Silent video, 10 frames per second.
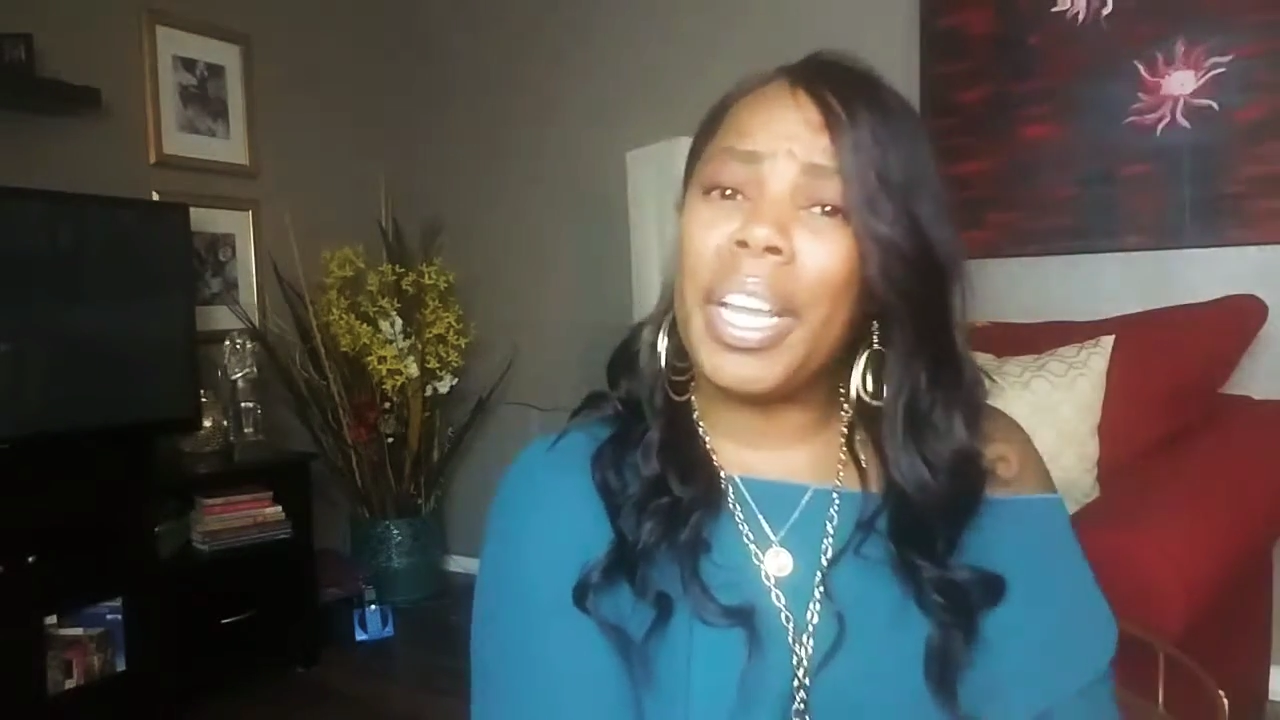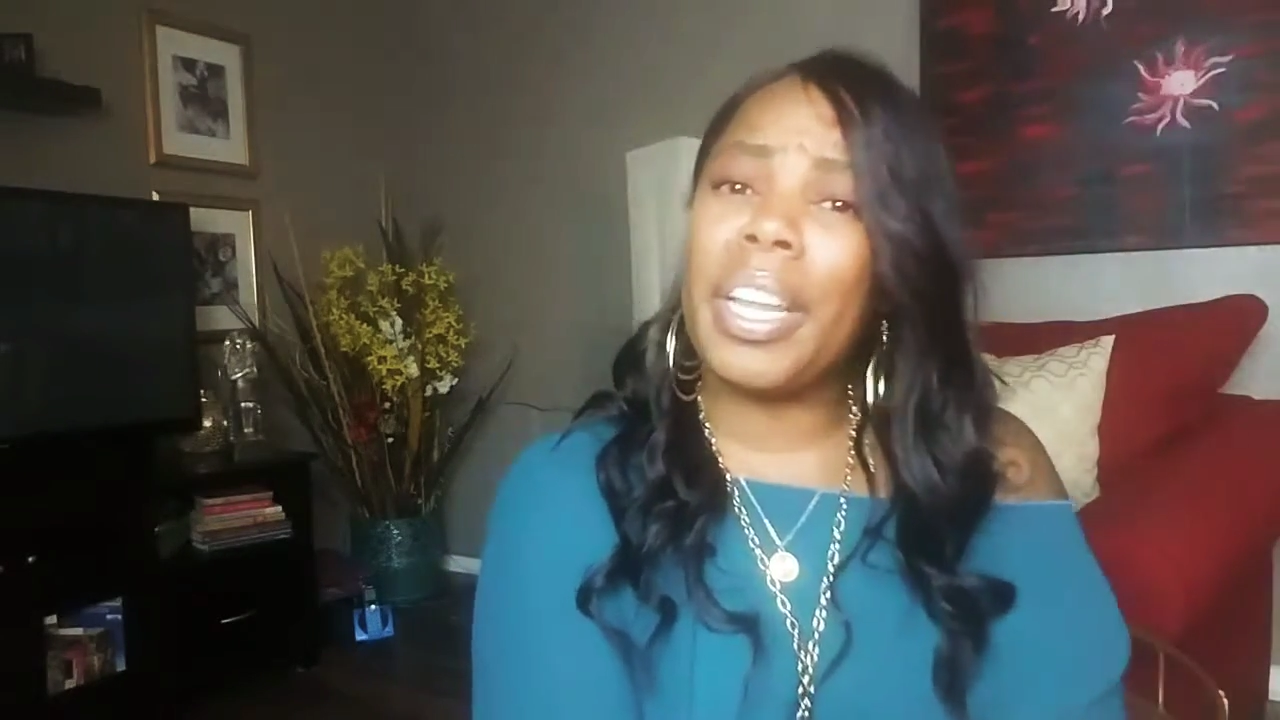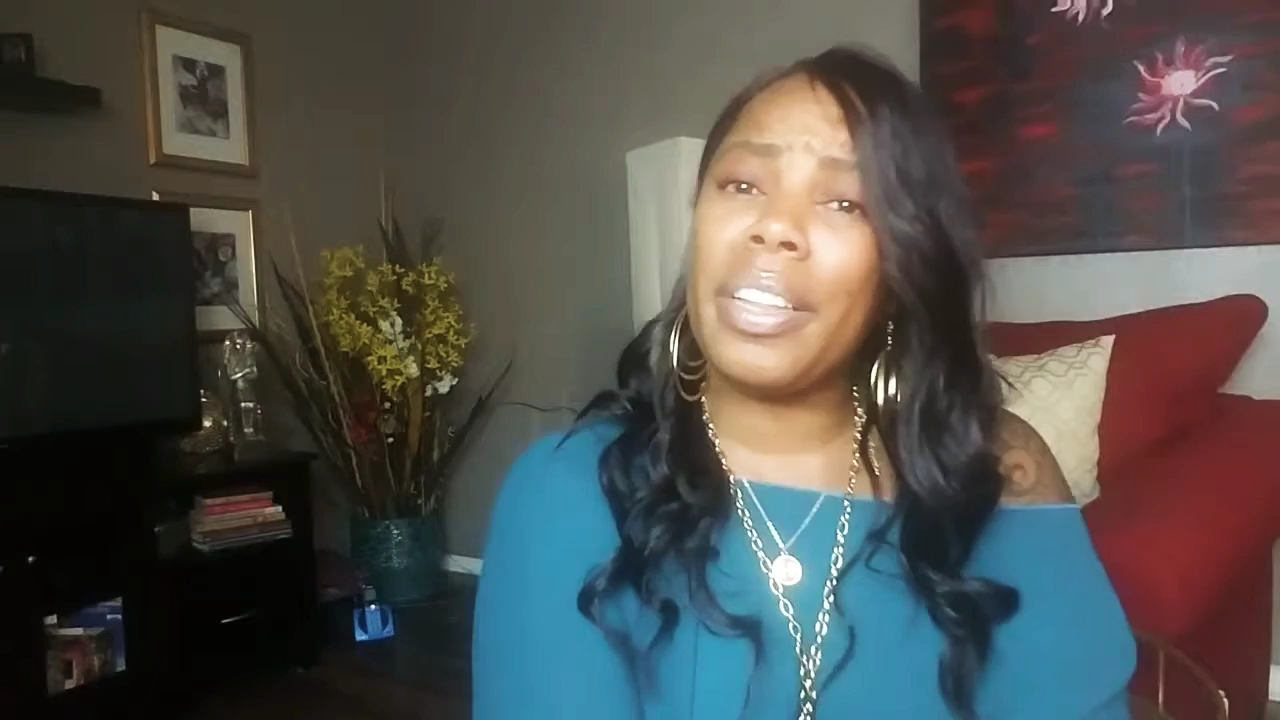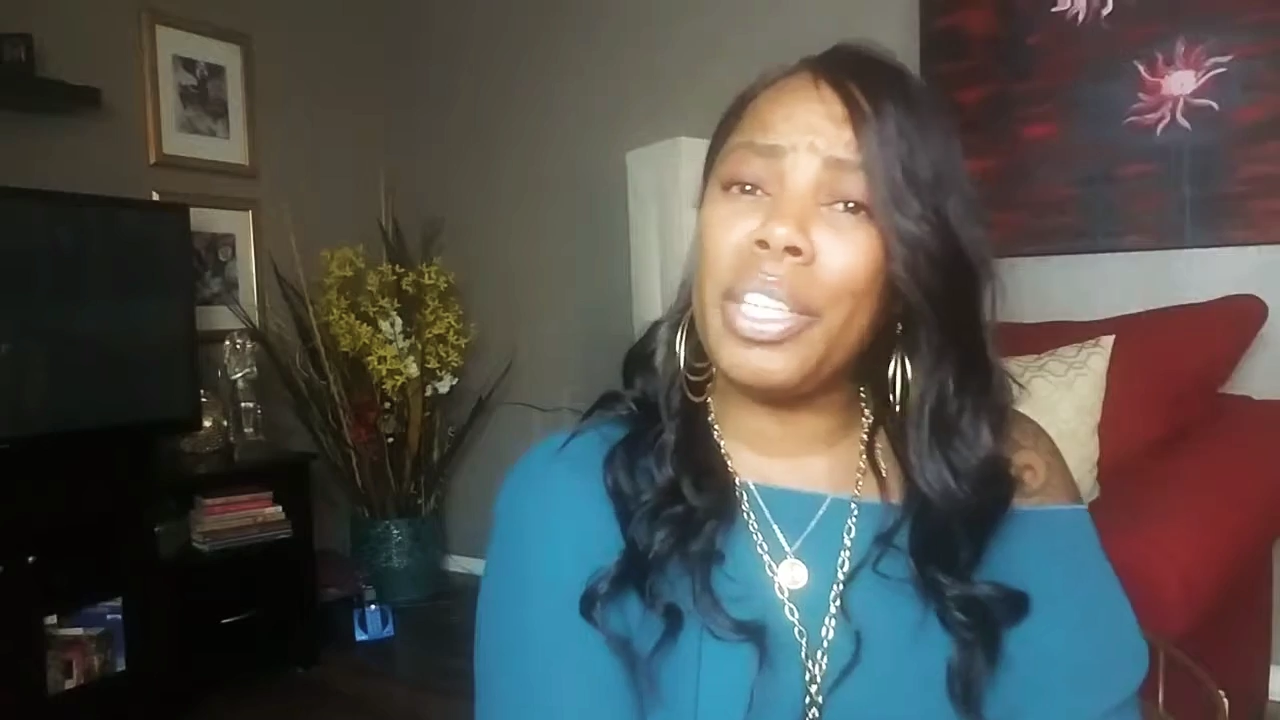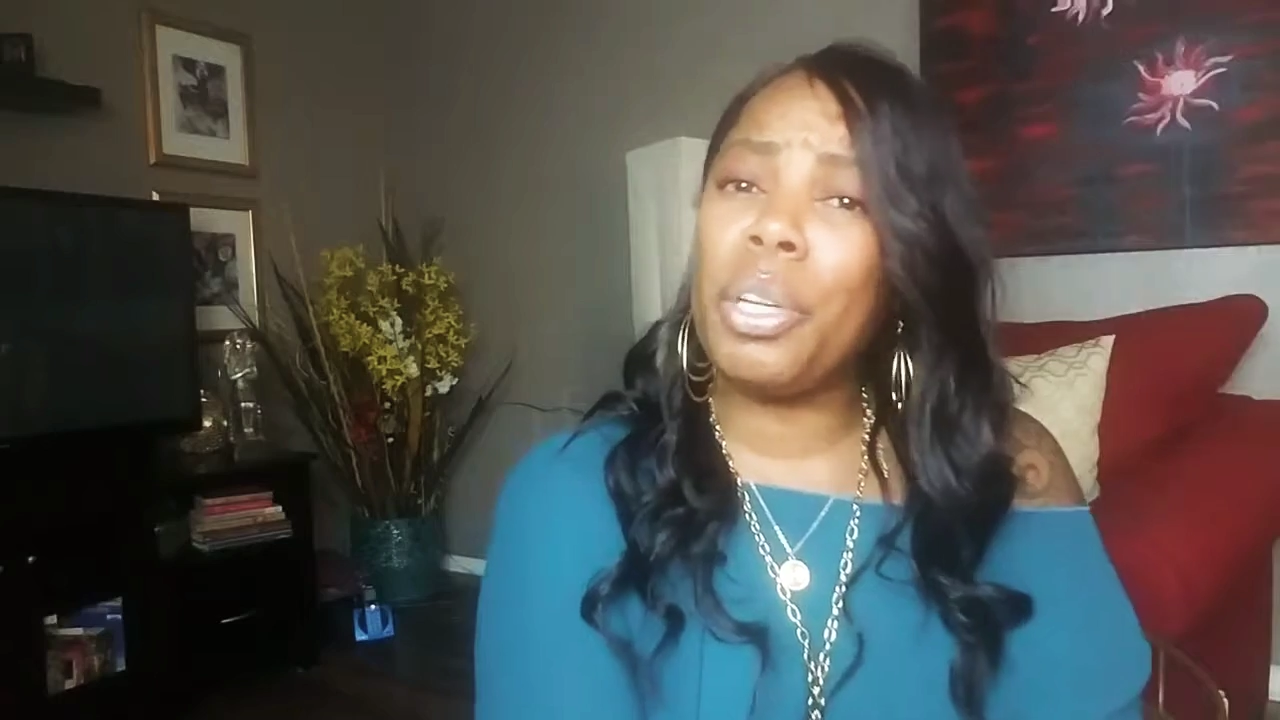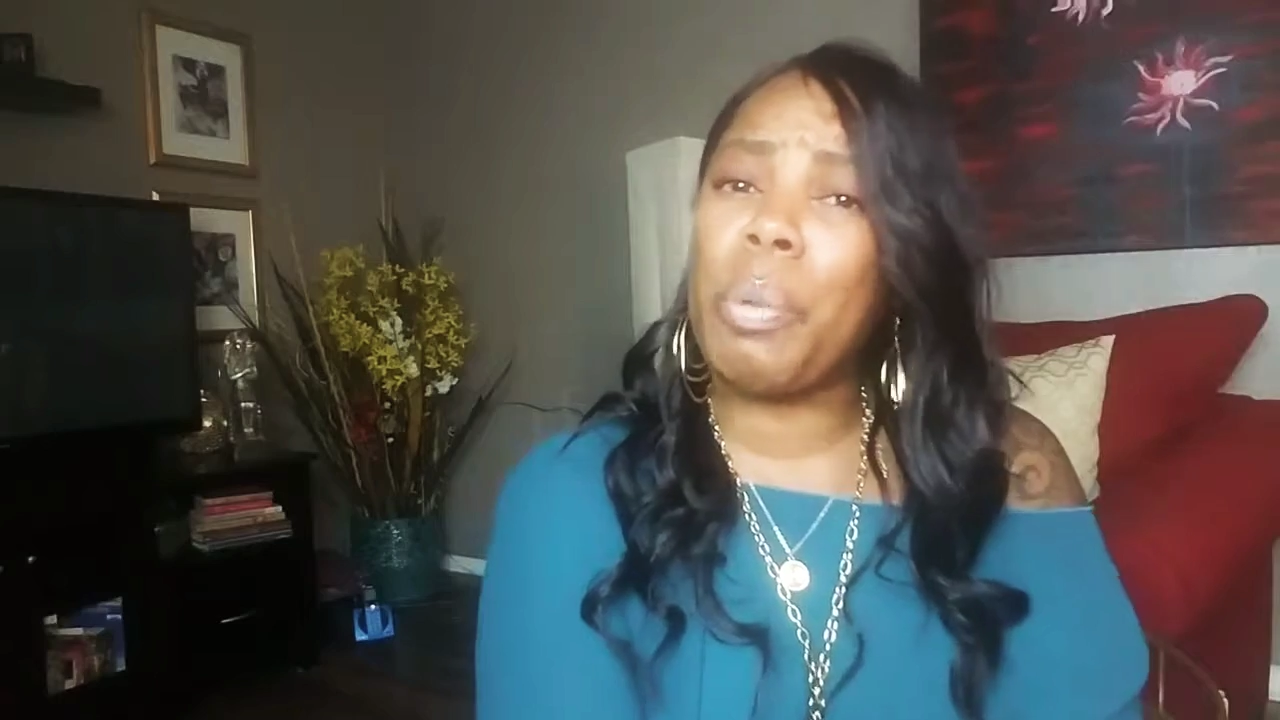getting the little